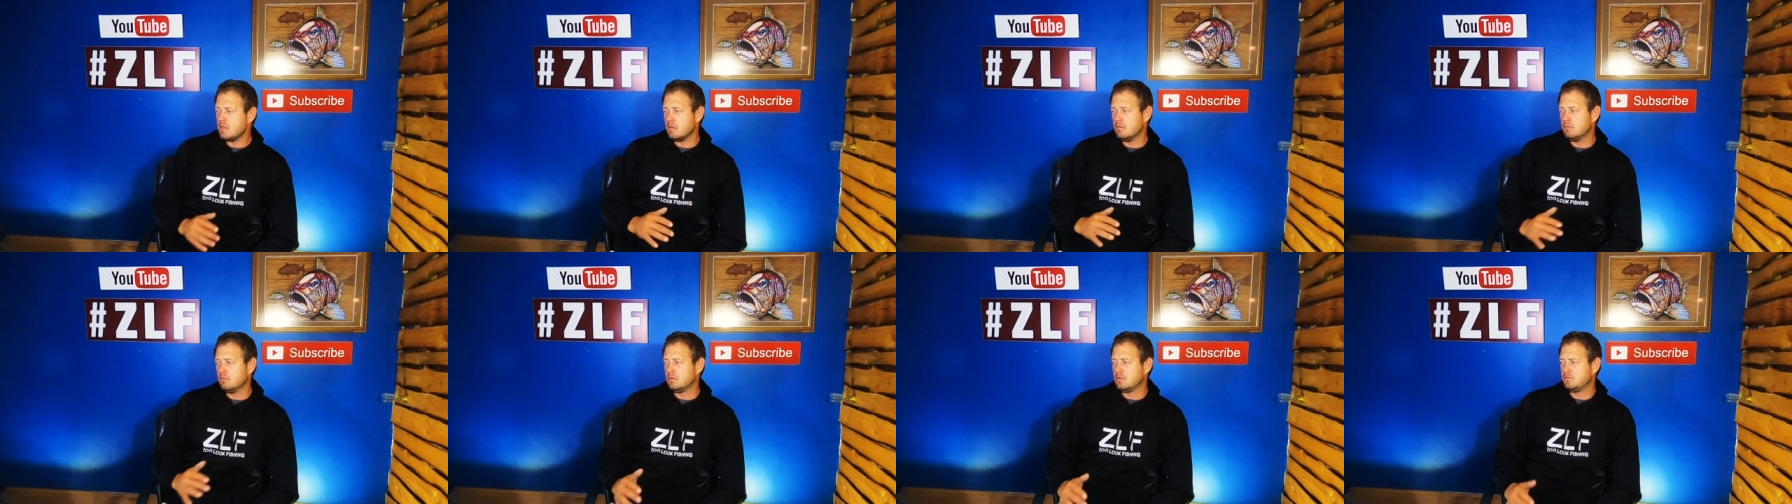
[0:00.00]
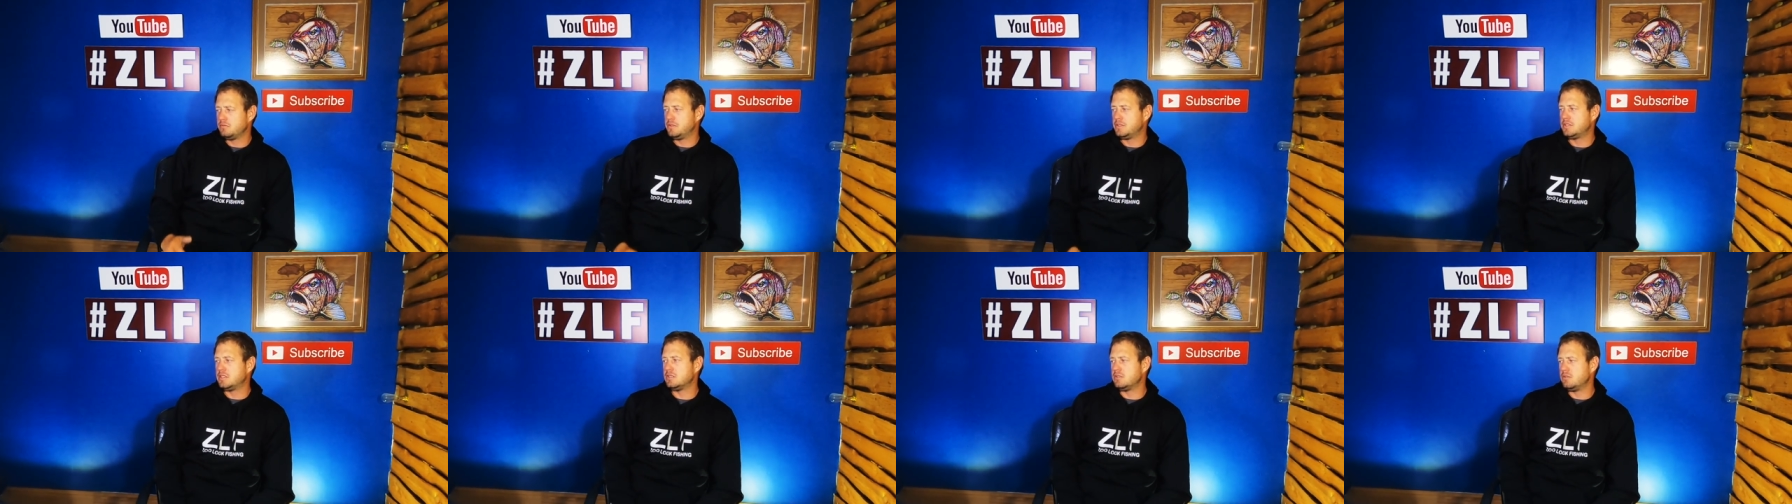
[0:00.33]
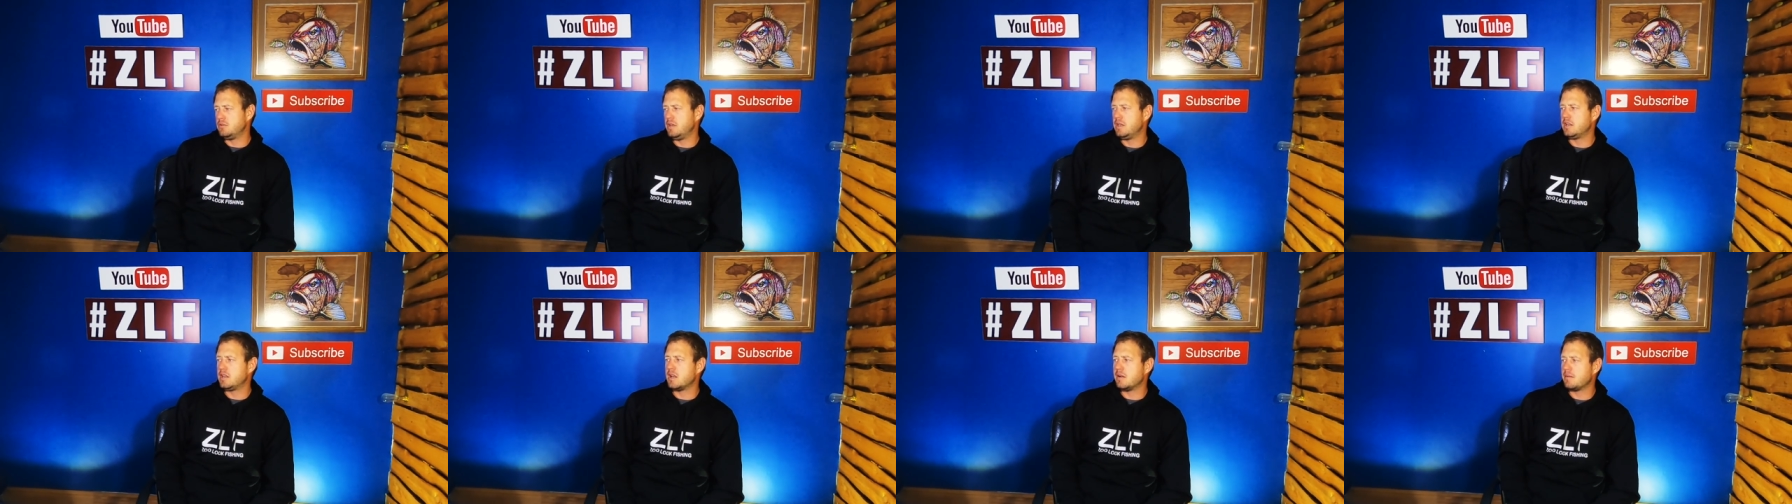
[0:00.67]
will fit it
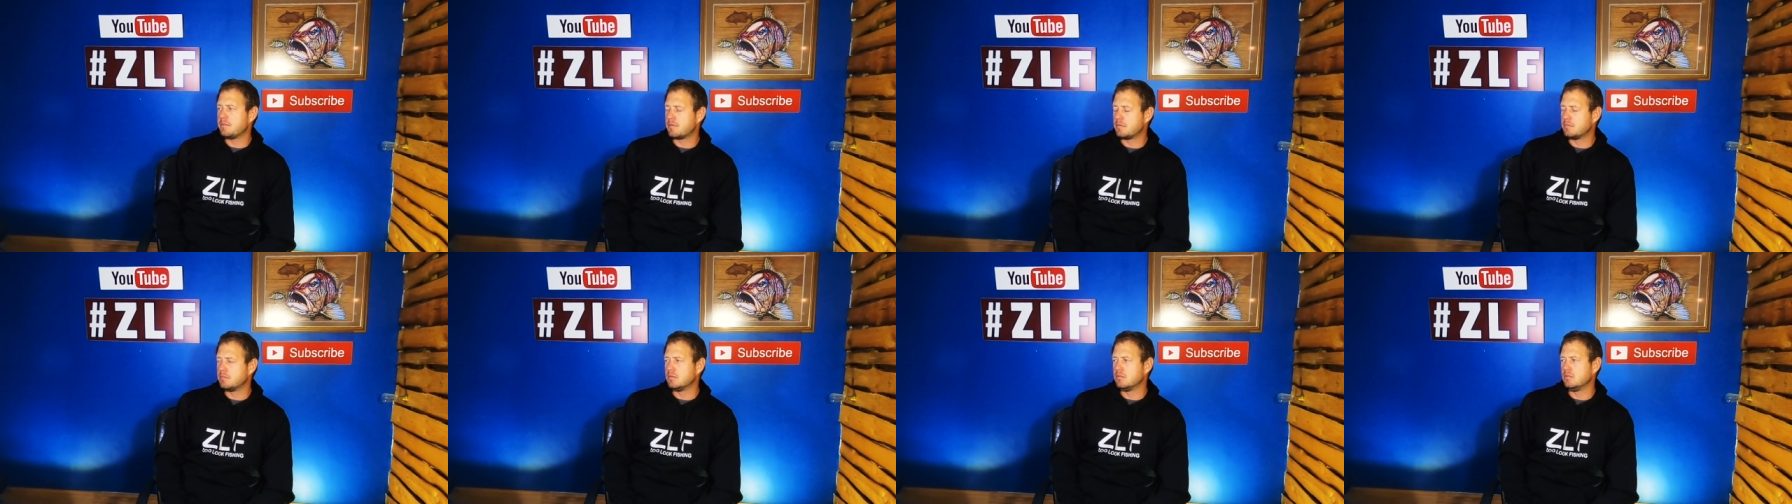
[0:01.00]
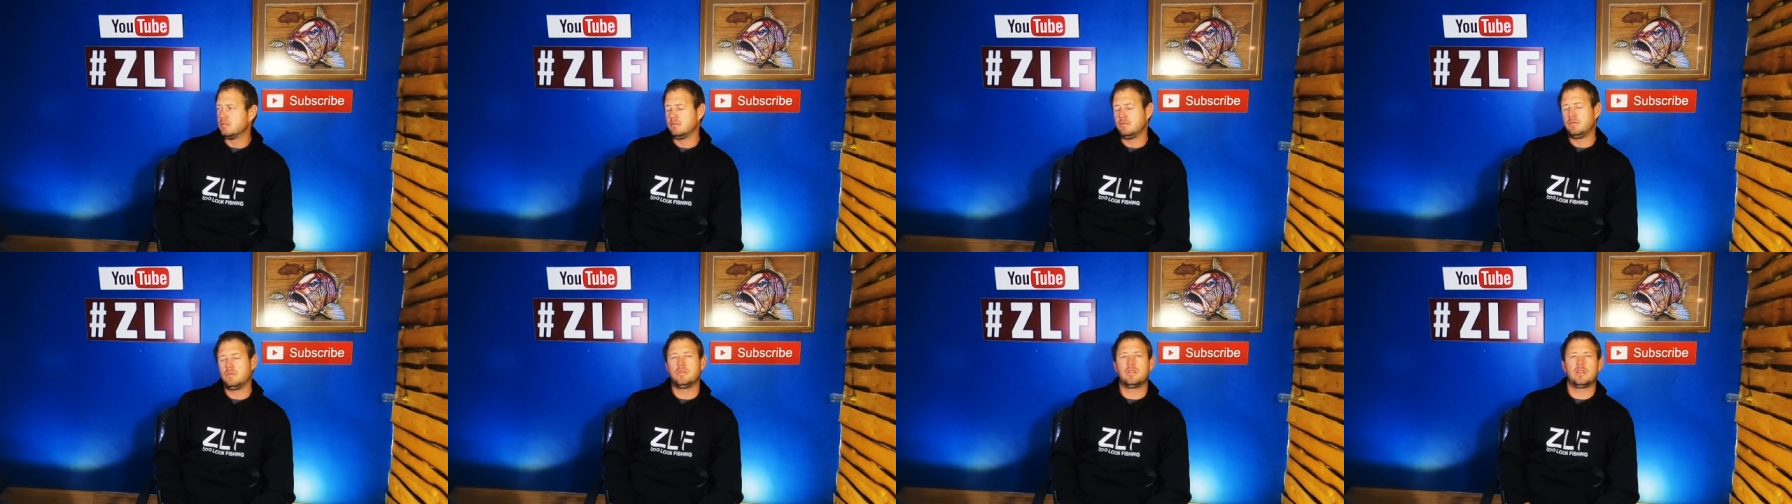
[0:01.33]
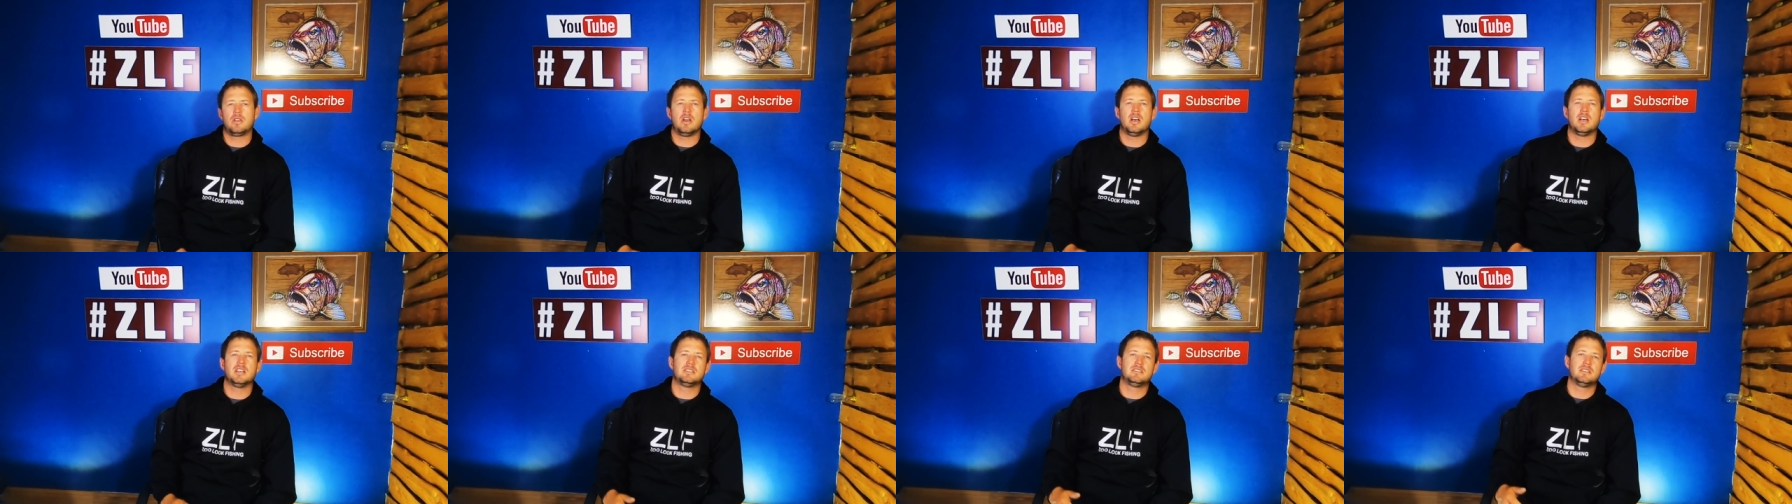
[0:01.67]
really comfortable. For the
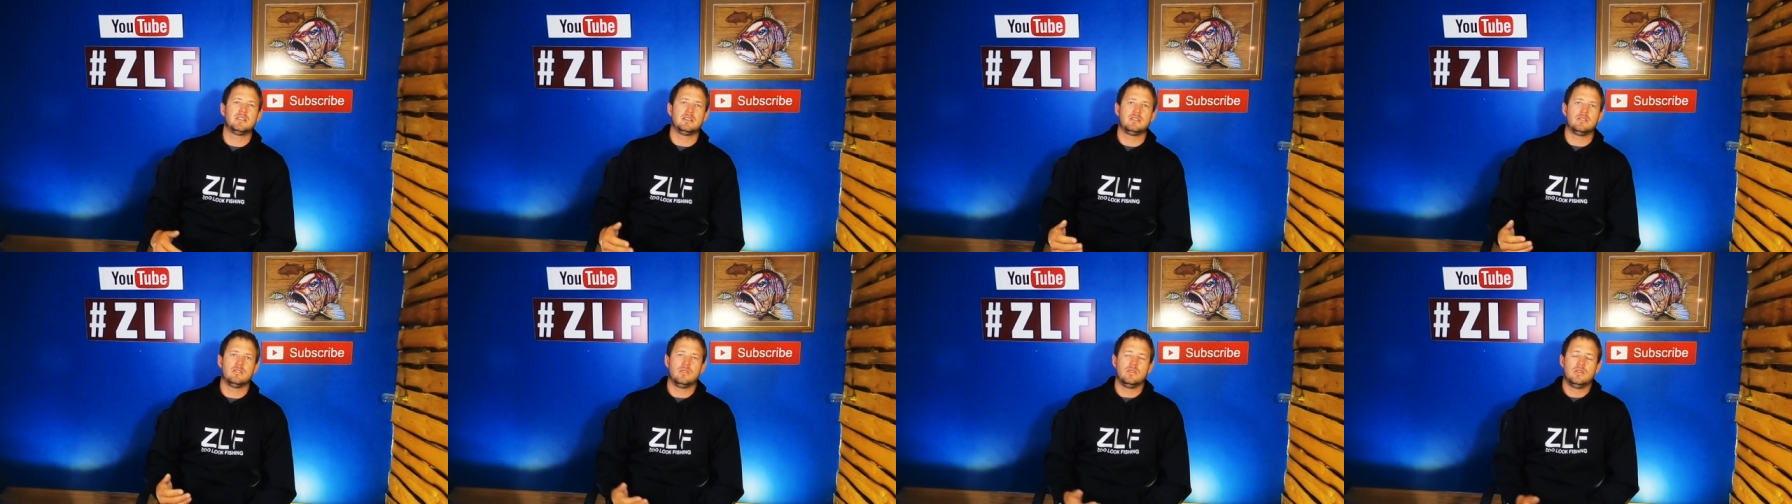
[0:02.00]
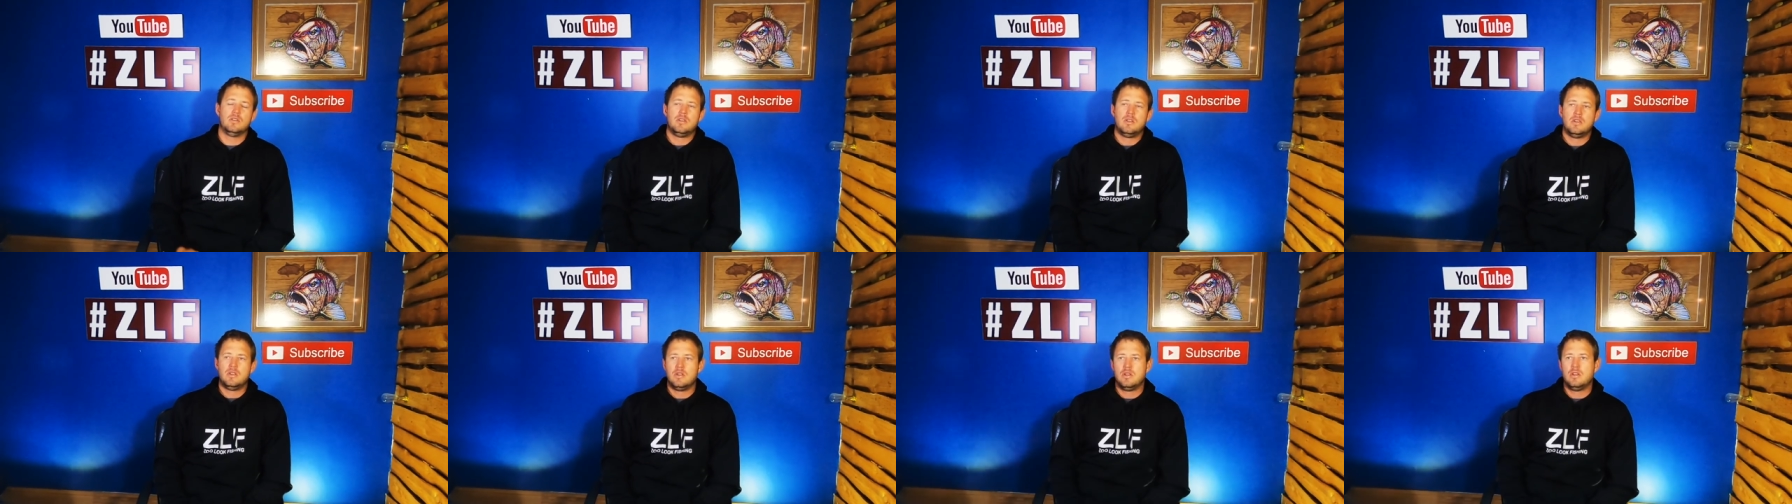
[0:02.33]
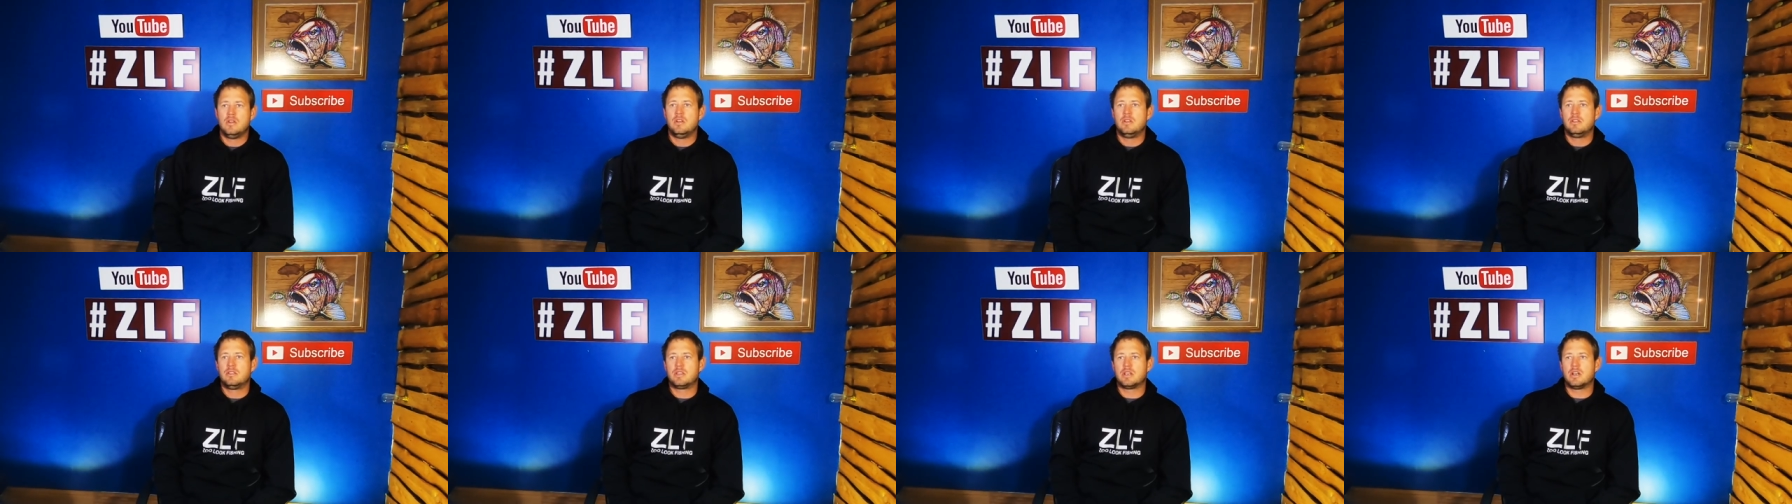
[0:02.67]
guys that are
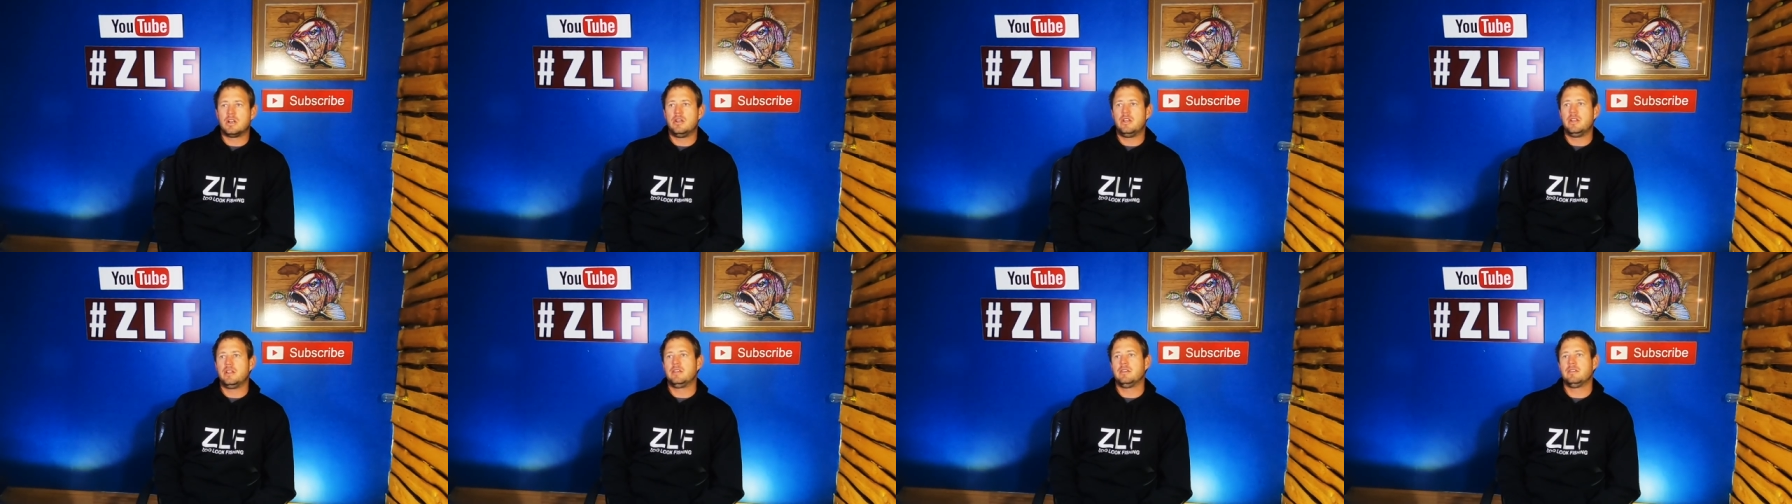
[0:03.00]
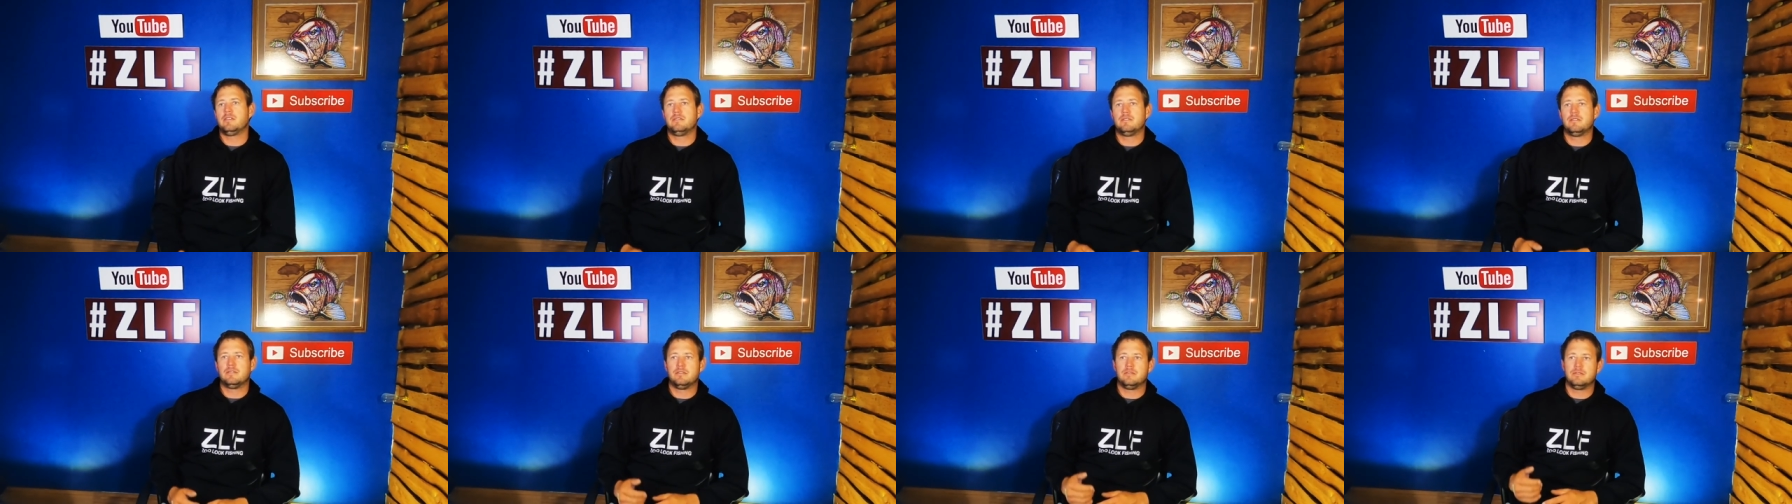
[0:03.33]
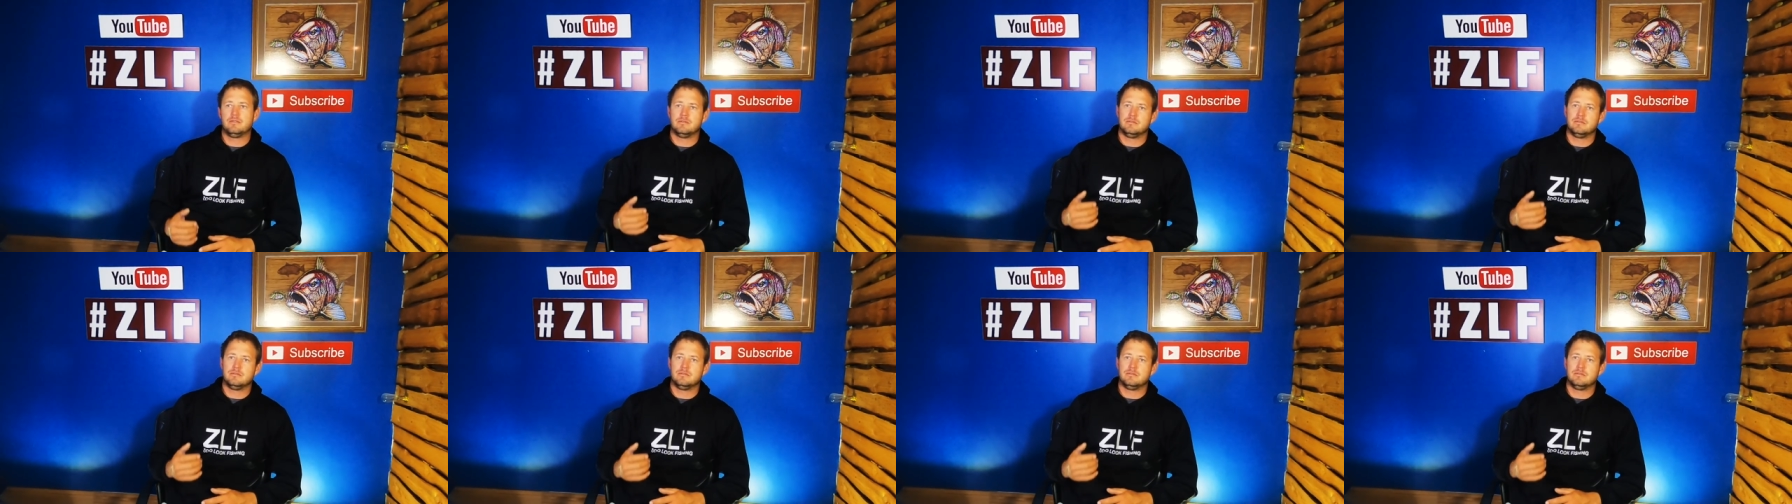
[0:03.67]
throwing,